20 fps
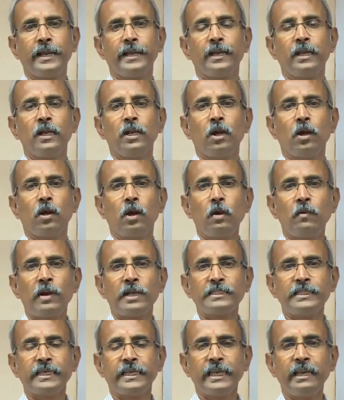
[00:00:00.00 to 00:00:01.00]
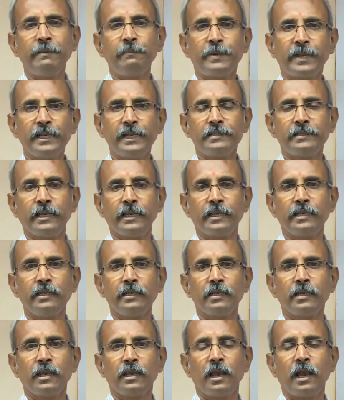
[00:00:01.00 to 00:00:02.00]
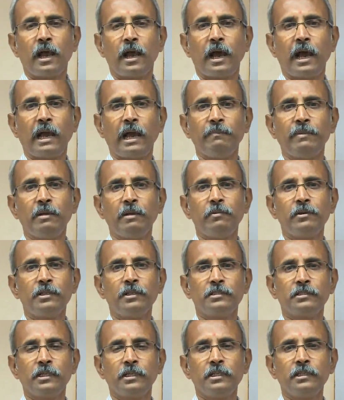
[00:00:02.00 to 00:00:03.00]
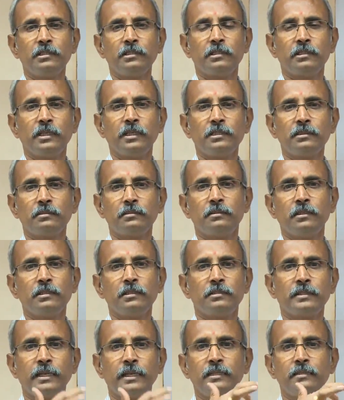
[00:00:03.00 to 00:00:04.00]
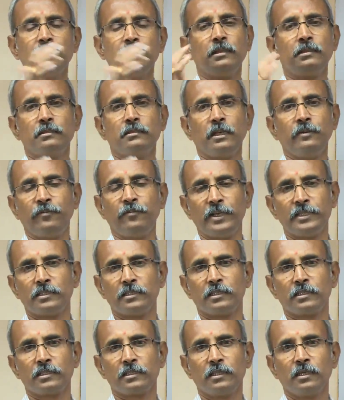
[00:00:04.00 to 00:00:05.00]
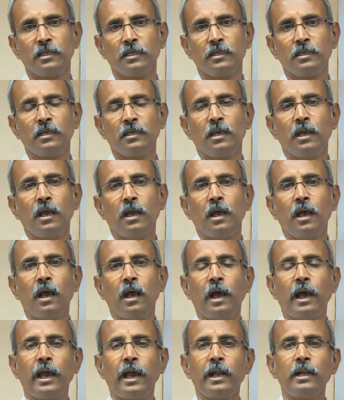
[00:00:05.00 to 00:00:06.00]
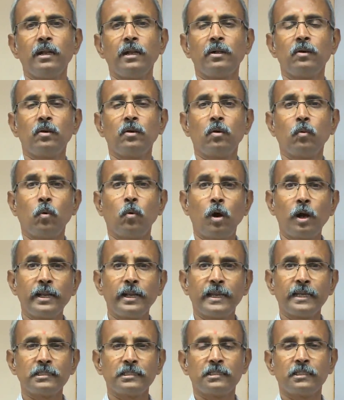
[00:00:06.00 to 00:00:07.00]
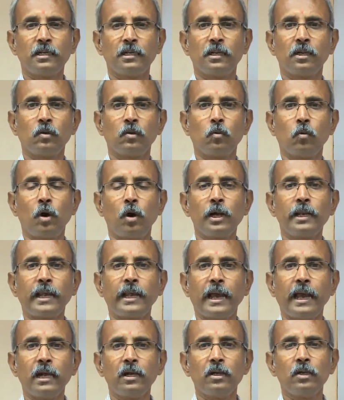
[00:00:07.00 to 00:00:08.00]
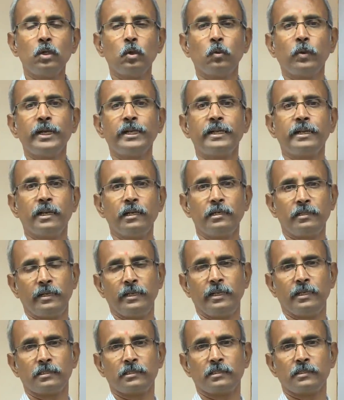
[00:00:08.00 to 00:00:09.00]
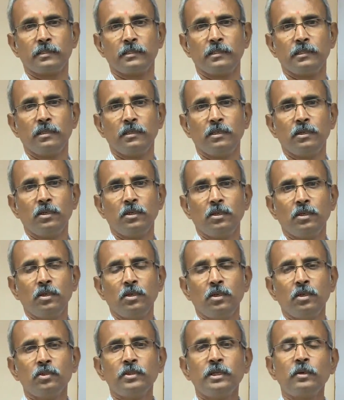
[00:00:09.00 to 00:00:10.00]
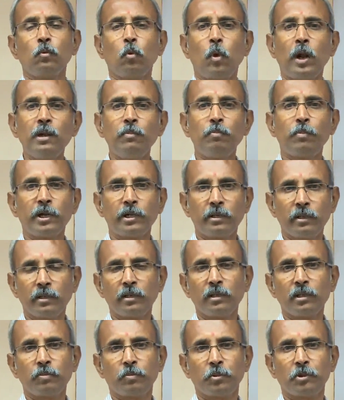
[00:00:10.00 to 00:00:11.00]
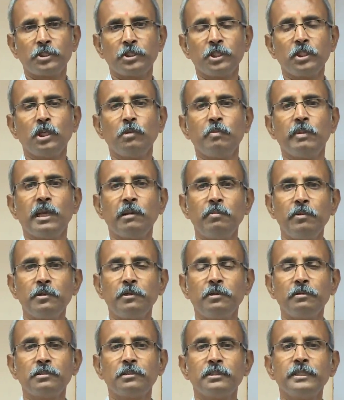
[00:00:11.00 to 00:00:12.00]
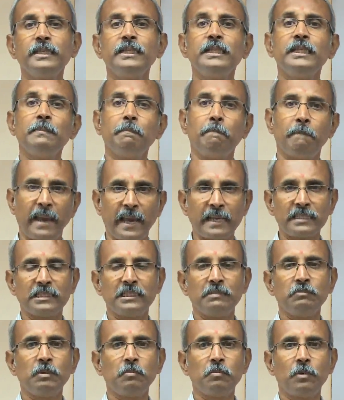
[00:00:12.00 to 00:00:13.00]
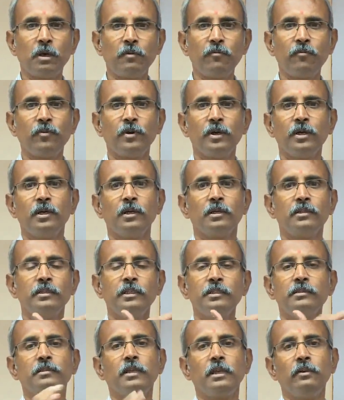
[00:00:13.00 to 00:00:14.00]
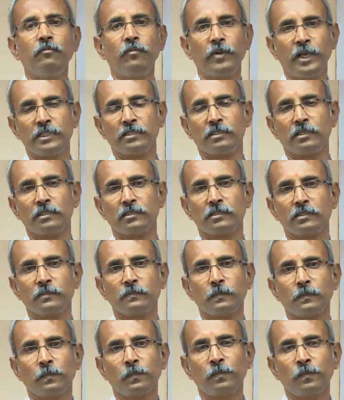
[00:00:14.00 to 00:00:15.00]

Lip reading: Right. Now as I keep tilting, I am able to see this and the three faces. And to what extent or to what angle do I tilt this? So at one particular position, you will be able to see the maximum of the three faces.